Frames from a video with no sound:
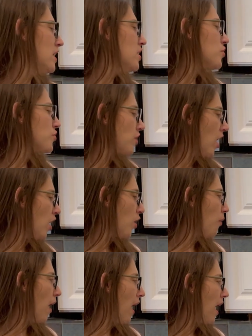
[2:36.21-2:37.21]
So
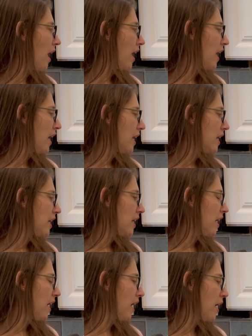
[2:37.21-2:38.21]

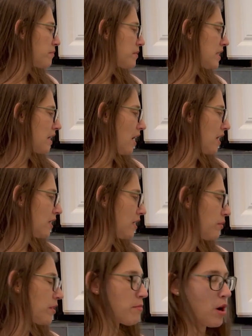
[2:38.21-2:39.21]
I decided
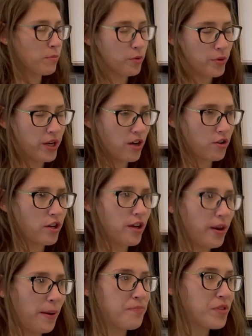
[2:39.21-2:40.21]
with the Mockmill 100.
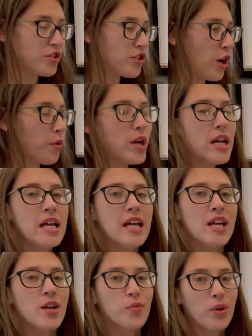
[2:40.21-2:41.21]
Okay, so
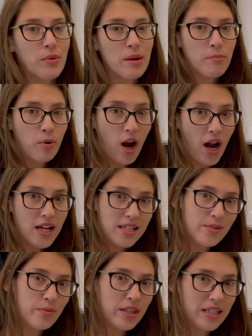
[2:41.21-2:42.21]
we went
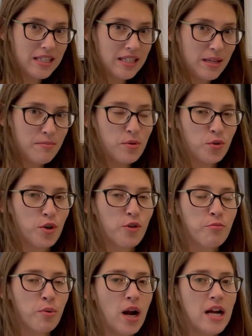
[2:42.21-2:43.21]
price, we listed them in order
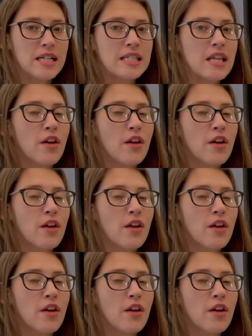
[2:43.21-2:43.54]
of price.